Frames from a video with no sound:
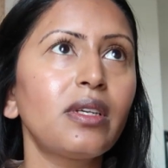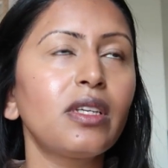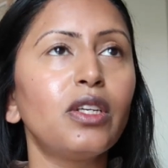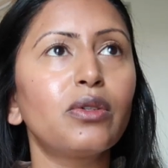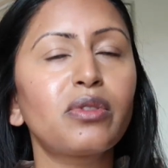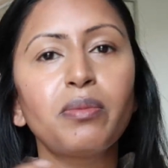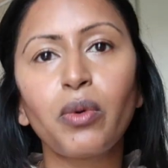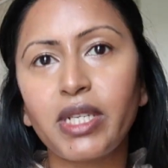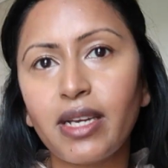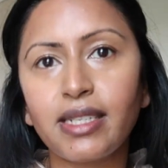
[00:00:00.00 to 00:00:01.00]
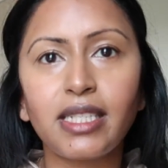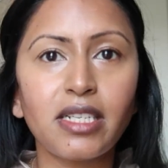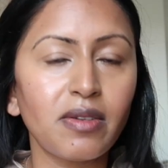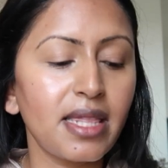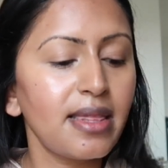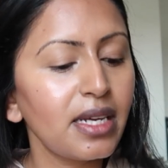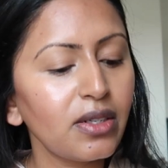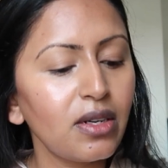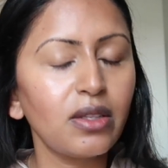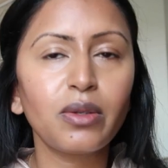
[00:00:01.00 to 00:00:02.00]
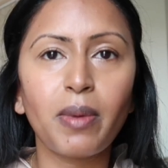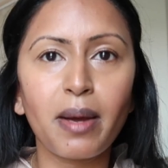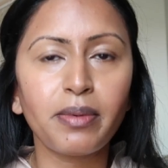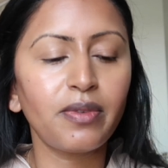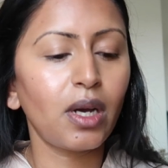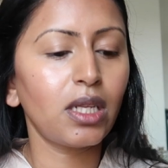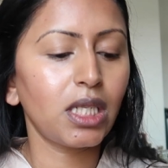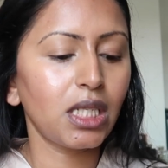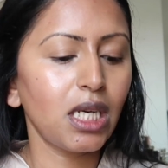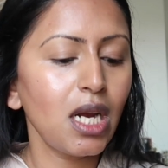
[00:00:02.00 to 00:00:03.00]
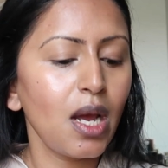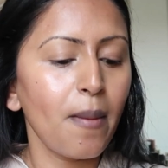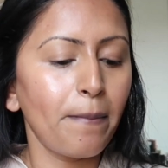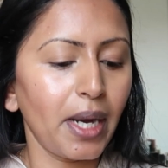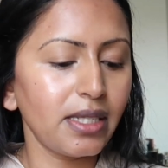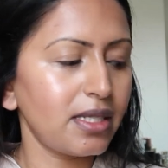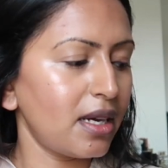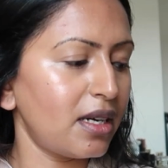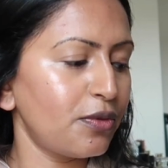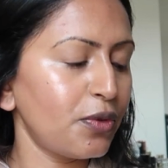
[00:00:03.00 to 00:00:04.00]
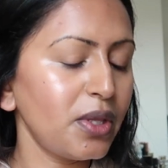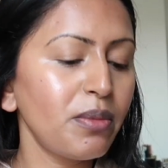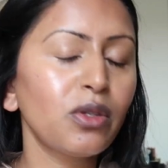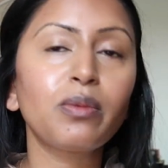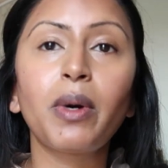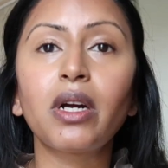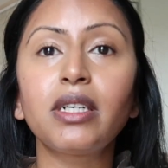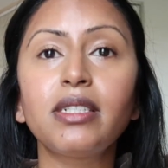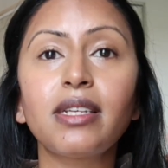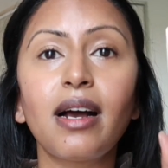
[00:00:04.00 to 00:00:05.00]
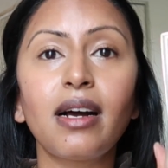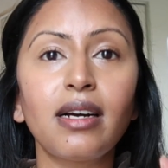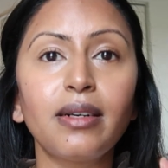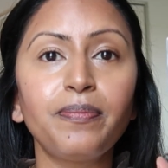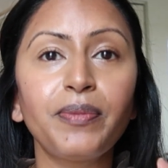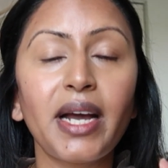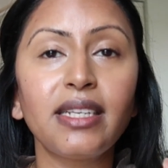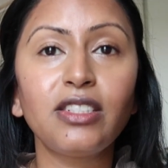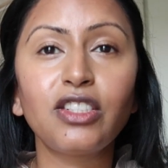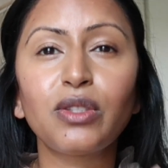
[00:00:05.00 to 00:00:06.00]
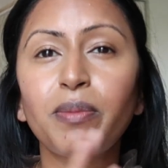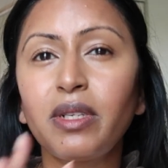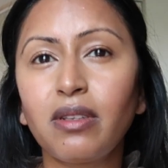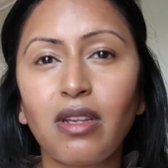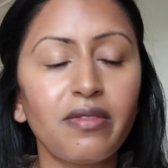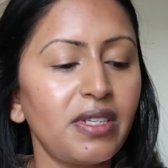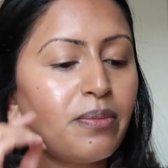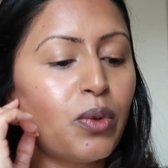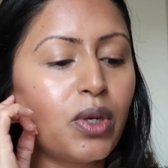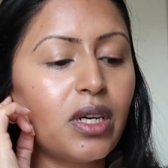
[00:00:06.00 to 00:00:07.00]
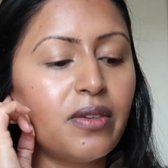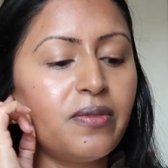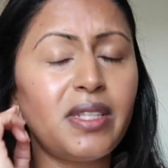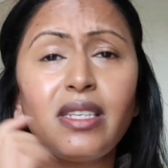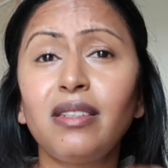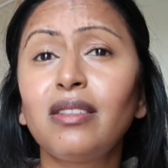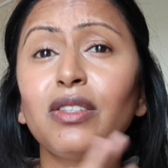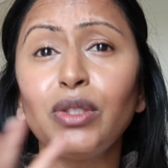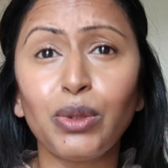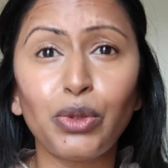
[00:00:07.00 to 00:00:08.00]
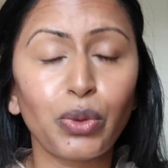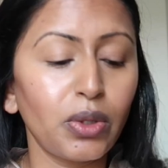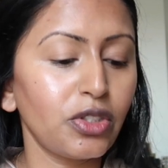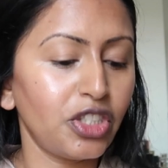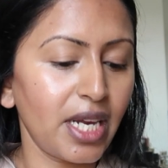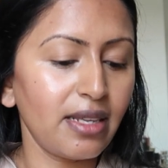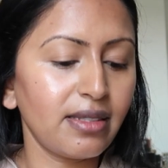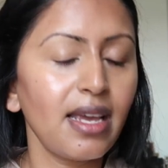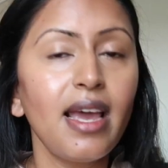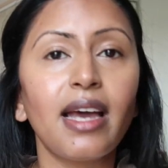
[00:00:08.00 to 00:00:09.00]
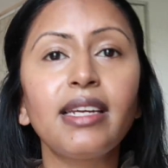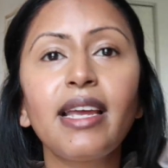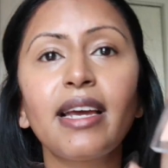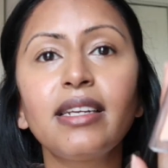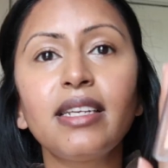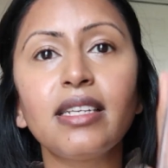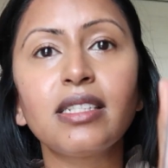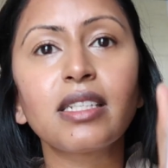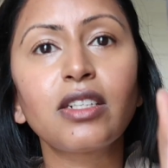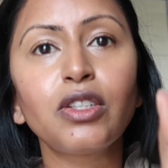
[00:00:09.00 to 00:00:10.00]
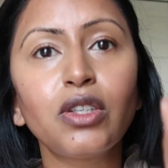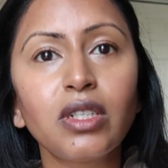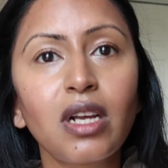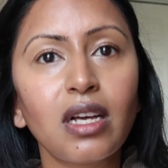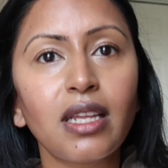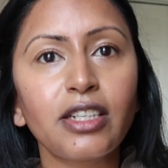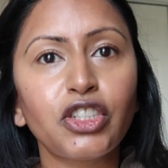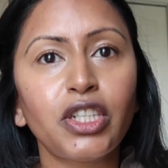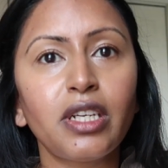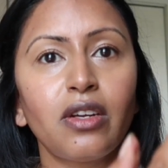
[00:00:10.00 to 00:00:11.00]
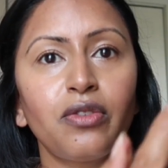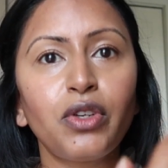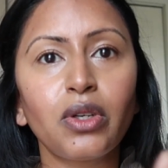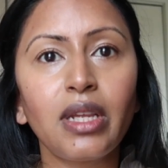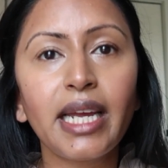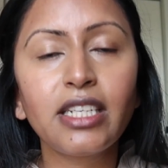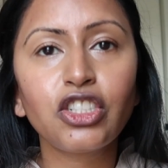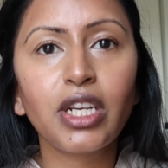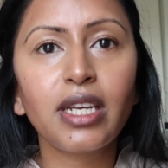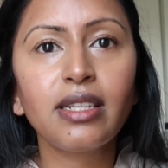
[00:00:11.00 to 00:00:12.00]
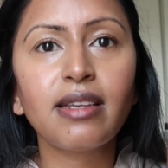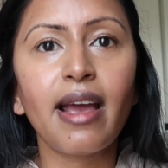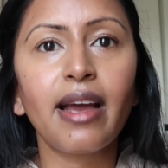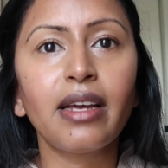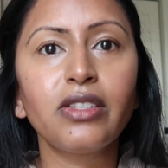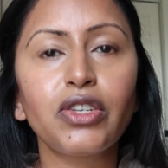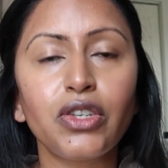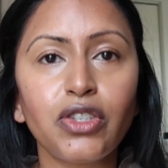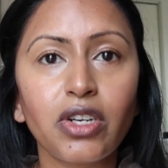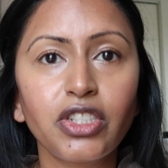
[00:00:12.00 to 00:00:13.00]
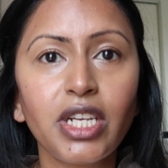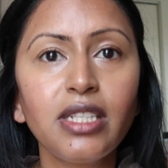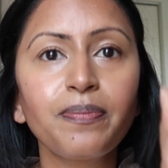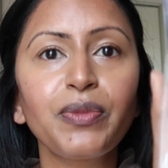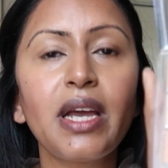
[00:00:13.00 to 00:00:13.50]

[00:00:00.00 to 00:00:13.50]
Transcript: you know, smoky eyes here and there and a little pop of color, but for the most part, I've just been loving more of the neutral shades. And again, it's like a good collection of your light shades and your dark shades,